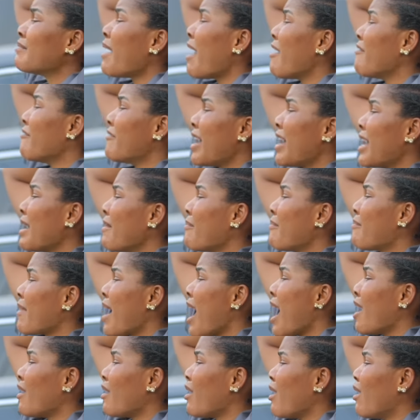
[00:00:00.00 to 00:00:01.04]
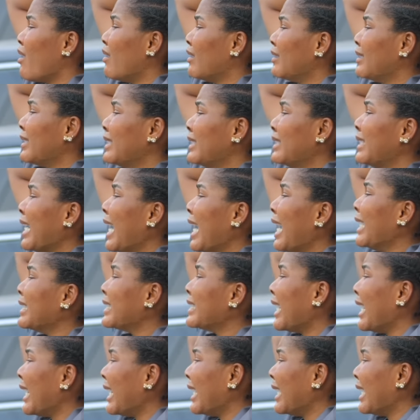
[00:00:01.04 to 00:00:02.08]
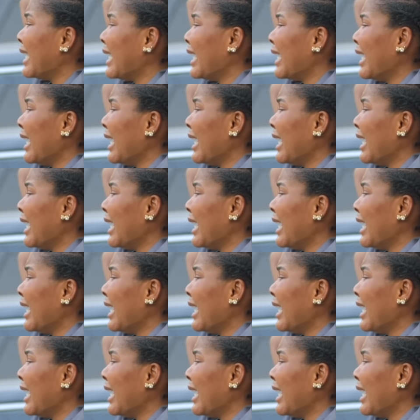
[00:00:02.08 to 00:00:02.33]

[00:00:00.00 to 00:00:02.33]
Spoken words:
man very proud oh. Jason.